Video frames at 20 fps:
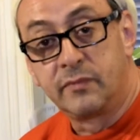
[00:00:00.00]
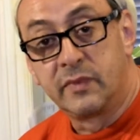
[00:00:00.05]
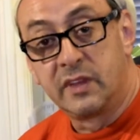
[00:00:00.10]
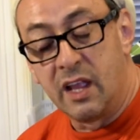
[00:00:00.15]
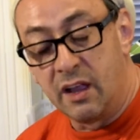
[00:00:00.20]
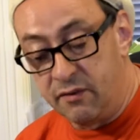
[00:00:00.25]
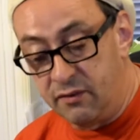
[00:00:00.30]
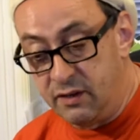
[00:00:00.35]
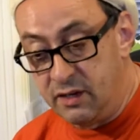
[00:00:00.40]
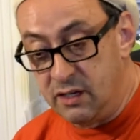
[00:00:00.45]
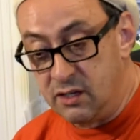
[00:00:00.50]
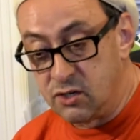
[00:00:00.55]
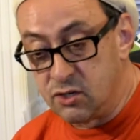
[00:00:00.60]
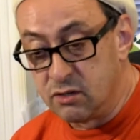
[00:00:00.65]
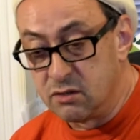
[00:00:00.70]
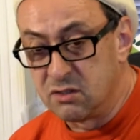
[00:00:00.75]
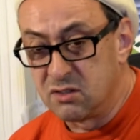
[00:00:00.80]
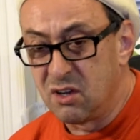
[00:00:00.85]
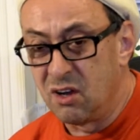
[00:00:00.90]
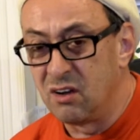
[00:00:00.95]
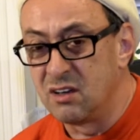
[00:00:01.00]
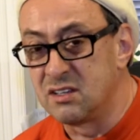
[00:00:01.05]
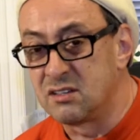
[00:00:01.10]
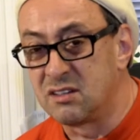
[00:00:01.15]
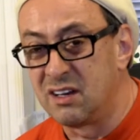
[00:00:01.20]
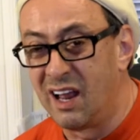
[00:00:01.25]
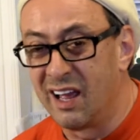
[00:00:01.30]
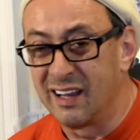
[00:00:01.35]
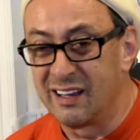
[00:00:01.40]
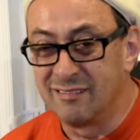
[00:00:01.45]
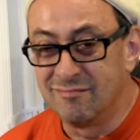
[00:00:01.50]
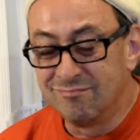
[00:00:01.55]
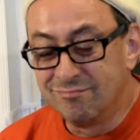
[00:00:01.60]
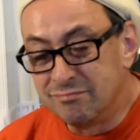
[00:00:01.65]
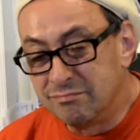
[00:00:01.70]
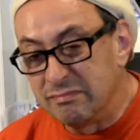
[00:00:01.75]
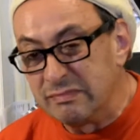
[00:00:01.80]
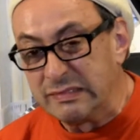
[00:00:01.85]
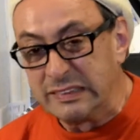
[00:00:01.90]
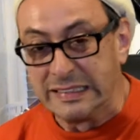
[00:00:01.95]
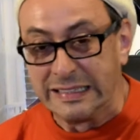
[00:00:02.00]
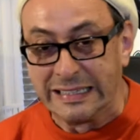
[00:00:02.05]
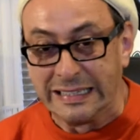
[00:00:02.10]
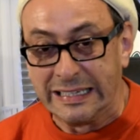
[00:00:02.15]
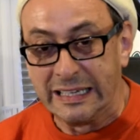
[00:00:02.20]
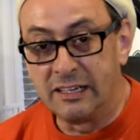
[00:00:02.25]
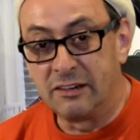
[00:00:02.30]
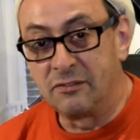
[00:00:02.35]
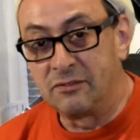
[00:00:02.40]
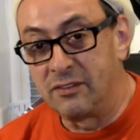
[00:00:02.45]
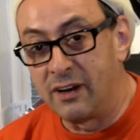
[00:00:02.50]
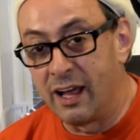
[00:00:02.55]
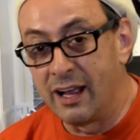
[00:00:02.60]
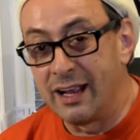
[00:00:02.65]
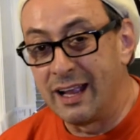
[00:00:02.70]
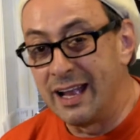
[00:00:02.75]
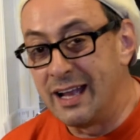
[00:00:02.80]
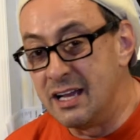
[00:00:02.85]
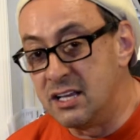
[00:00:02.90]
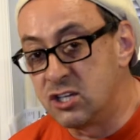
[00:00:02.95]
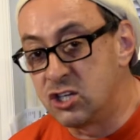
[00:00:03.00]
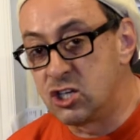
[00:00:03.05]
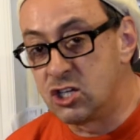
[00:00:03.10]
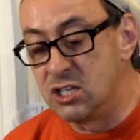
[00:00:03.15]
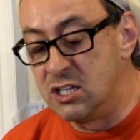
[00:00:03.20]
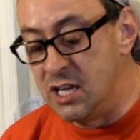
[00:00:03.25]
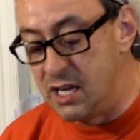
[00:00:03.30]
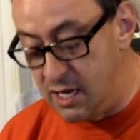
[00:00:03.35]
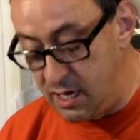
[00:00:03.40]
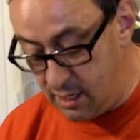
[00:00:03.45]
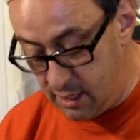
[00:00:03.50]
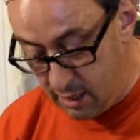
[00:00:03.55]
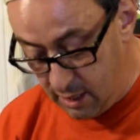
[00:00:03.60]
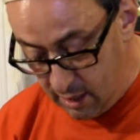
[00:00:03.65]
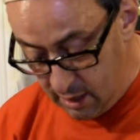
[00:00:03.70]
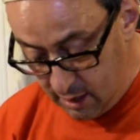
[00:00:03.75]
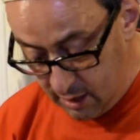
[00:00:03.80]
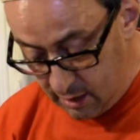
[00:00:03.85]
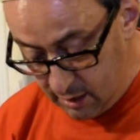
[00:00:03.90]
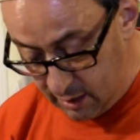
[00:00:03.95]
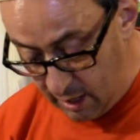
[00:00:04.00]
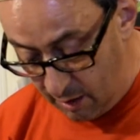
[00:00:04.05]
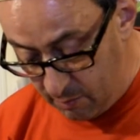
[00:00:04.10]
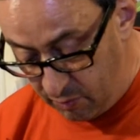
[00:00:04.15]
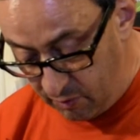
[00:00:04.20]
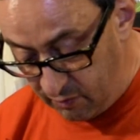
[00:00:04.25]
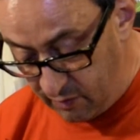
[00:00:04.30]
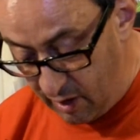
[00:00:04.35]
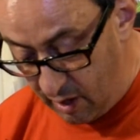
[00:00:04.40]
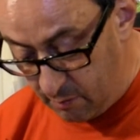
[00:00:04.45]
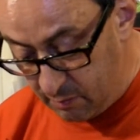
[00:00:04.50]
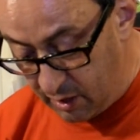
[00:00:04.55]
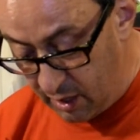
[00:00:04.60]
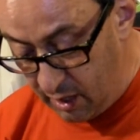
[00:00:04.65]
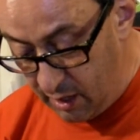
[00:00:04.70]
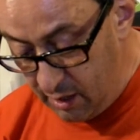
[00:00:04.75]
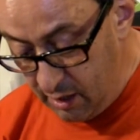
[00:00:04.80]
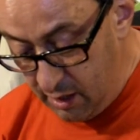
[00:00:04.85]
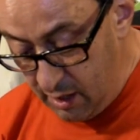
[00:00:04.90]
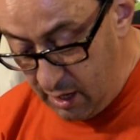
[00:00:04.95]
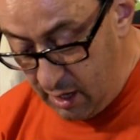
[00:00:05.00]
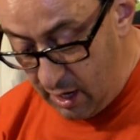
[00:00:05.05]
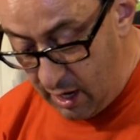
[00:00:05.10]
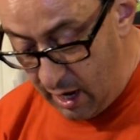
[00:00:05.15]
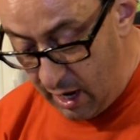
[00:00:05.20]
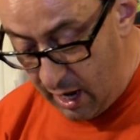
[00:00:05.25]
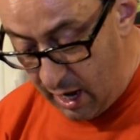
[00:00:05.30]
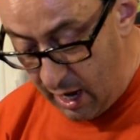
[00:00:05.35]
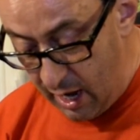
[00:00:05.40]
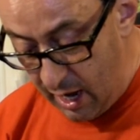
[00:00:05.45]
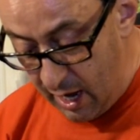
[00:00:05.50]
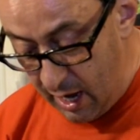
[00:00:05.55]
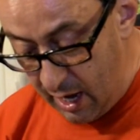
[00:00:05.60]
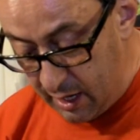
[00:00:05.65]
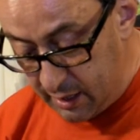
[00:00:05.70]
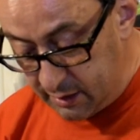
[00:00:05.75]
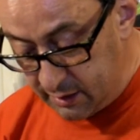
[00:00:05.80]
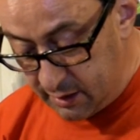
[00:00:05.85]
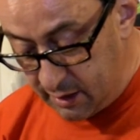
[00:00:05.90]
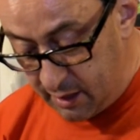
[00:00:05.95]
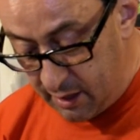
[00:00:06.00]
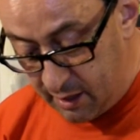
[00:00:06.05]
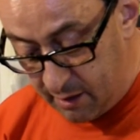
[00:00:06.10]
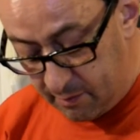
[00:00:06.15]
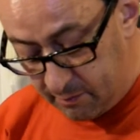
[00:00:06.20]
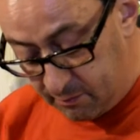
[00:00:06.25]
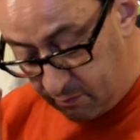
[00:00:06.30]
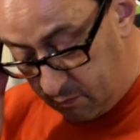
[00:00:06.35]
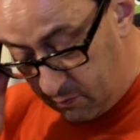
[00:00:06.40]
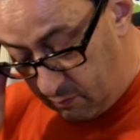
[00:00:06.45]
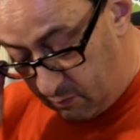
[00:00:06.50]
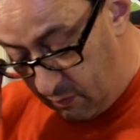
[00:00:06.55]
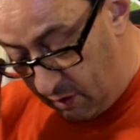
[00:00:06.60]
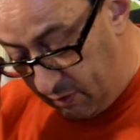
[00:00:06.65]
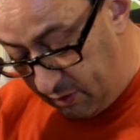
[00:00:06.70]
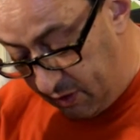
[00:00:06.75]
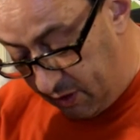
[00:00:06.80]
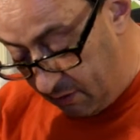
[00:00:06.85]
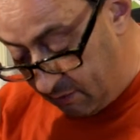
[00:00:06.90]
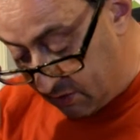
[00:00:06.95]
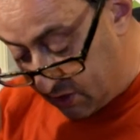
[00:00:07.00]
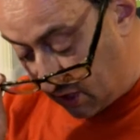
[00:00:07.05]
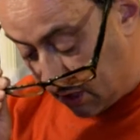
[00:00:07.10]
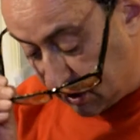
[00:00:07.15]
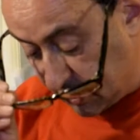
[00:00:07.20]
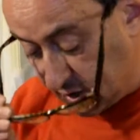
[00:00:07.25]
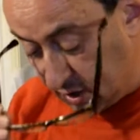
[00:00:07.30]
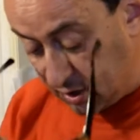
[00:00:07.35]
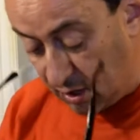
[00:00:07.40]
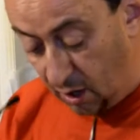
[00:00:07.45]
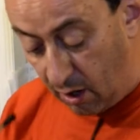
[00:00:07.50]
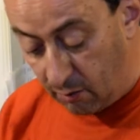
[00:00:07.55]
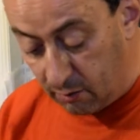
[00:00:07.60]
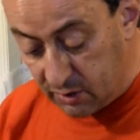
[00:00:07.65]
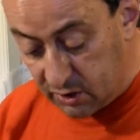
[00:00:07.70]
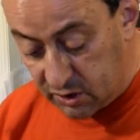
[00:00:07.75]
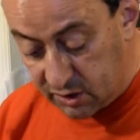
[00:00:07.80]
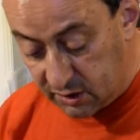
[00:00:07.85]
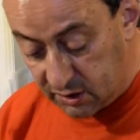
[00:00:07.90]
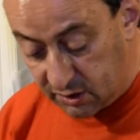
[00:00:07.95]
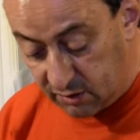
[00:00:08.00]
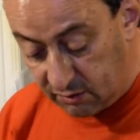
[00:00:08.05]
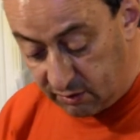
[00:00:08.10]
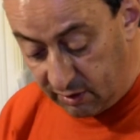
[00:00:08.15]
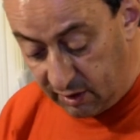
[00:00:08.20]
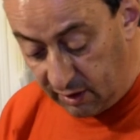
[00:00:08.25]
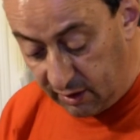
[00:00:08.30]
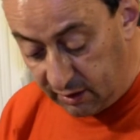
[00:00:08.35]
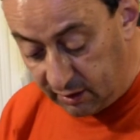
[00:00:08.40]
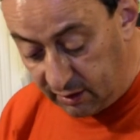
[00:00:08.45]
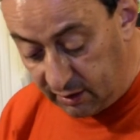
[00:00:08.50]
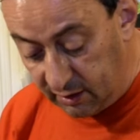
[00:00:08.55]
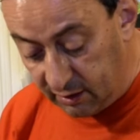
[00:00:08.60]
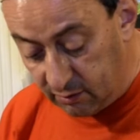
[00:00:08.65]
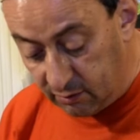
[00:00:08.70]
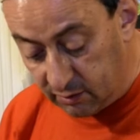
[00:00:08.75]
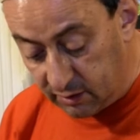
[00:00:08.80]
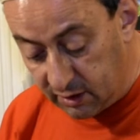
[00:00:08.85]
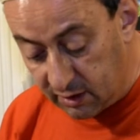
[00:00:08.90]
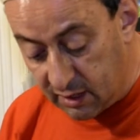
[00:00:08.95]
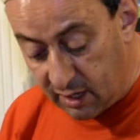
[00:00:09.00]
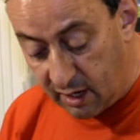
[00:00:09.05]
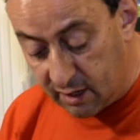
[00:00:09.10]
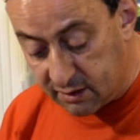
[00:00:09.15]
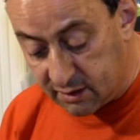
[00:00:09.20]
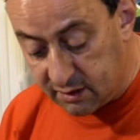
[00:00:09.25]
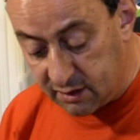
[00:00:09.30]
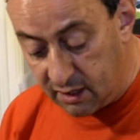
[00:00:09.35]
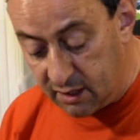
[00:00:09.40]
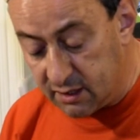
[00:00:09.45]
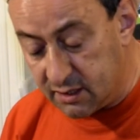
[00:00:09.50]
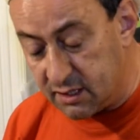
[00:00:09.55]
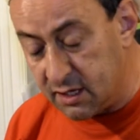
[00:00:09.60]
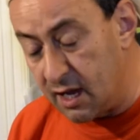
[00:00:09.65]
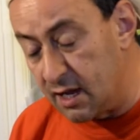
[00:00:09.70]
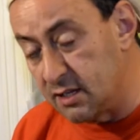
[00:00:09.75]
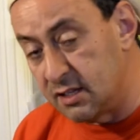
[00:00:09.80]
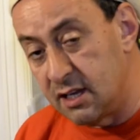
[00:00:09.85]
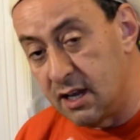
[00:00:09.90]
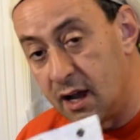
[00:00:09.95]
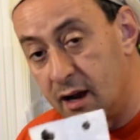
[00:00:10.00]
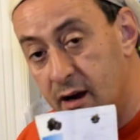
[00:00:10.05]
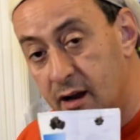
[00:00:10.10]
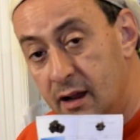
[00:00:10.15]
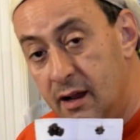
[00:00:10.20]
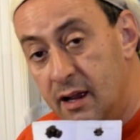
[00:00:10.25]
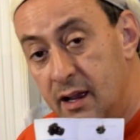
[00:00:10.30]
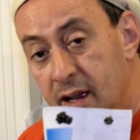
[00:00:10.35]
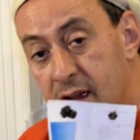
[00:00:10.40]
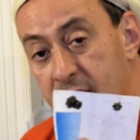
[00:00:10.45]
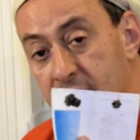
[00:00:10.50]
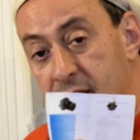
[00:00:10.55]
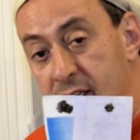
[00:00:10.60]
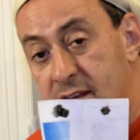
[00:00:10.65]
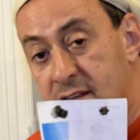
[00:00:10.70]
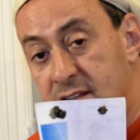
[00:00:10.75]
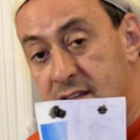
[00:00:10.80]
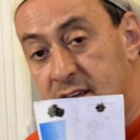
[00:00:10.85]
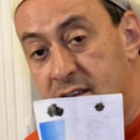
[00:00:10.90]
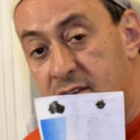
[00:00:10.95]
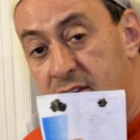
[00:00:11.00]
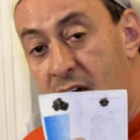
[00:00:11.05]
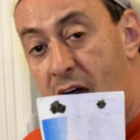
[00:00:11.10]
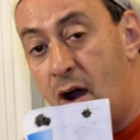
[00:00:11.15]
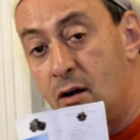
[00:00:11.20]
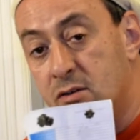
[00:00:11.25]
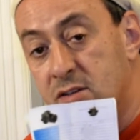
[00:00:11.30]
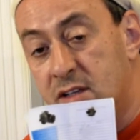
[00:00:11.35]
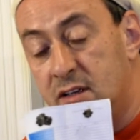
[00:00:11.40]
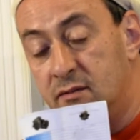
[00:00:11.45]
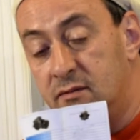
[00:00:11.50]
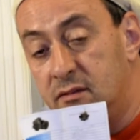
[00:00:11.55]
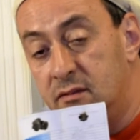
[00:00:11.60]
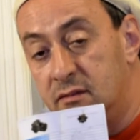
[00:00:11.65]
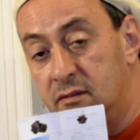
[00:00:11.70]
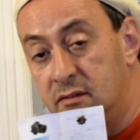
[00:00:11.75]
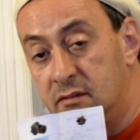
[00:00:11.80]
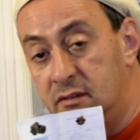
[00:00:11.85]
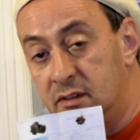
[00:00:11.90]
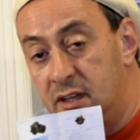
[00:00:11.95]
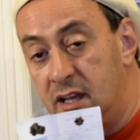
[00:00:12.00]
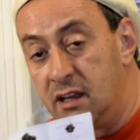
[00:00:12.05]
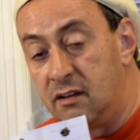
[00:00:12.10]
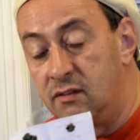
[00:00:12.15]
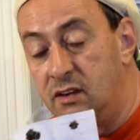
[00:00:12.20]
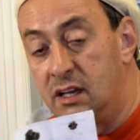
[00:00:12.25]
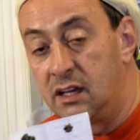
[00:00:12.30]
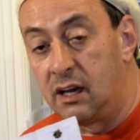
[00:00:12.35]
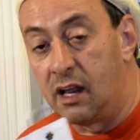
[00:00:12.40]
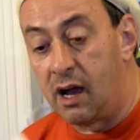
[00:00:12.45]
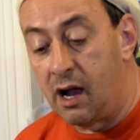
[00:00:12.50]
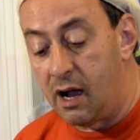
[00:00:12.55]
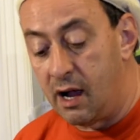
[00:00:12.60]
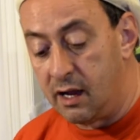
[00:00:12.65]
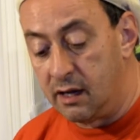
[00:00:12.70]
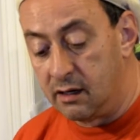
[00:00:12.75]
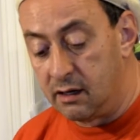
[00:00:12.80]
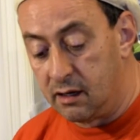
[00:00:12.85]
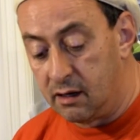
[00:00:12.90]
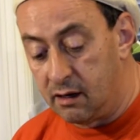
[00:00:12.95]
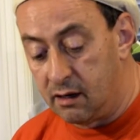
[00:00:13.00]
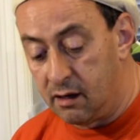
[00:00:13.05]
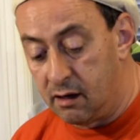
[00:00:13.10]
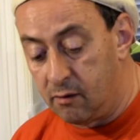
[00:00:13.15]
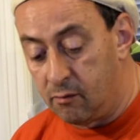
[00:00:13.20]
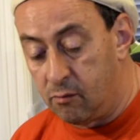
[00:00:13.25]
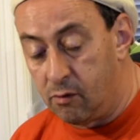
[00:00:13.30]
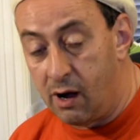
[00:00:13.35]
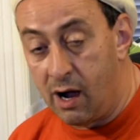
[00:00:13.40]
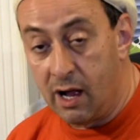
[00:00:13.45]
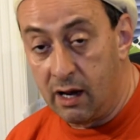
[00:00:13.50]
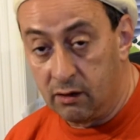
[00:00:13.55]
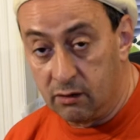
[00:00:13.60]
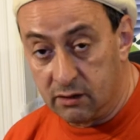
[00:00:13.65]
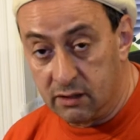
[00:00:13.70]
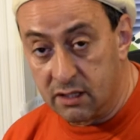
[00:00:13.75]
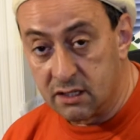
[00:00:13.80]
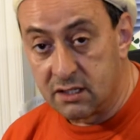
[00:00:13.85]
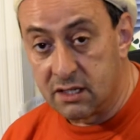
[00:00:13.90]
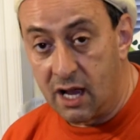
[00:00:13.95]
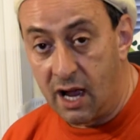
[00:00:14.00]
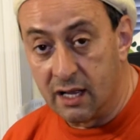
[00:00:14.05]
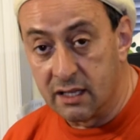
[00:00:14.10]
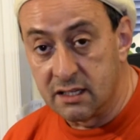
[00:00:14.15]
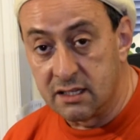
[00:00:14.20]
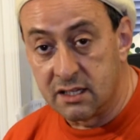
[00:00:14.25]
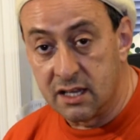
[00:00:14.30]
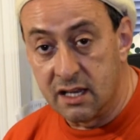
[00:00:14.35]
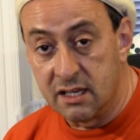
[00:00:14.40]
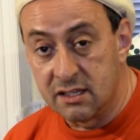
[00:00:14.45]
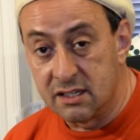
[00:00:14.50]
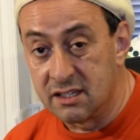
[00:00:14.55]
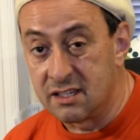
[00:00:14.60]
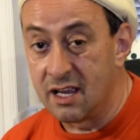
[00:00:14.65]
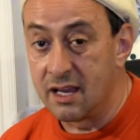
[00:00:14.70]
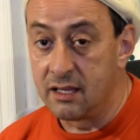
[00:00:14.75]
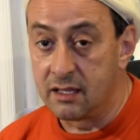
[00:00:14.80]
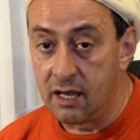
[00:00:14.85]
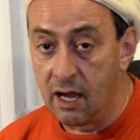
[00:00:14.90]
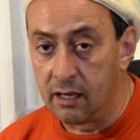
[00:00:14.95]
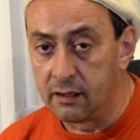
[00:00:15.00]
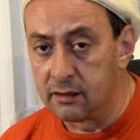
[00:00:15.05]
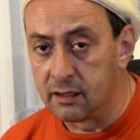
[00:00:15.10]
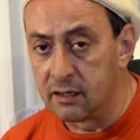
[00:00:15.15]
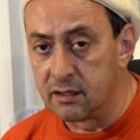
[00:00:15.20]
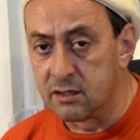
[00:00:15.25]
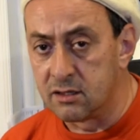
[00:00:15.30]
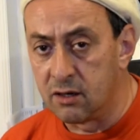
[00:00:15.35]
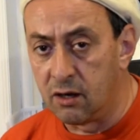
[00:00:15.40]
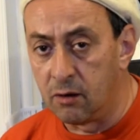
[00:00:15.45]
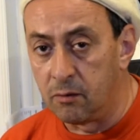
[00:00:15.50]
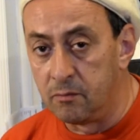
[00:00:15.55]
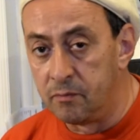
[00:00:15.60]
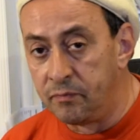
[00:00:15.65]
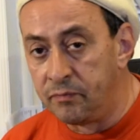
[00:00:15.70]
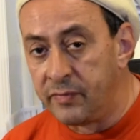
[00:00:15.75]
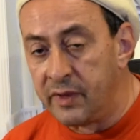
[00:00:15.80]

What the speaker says: definition, so it's like kind of like HD type of camera. And one thing which I saw, which is really good, it says here it's 1000 TV line, while on the side it says it's 800. So